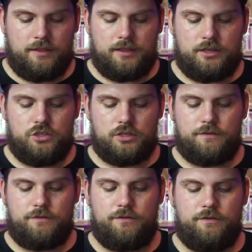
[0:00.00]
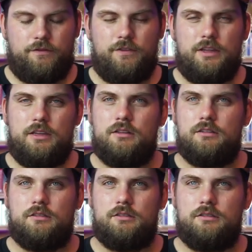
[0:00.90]
they just
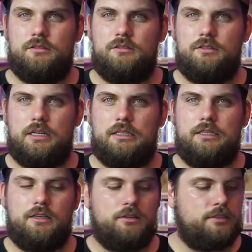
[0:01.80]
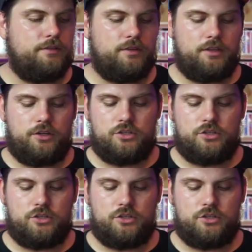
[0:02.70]
feel a little different than your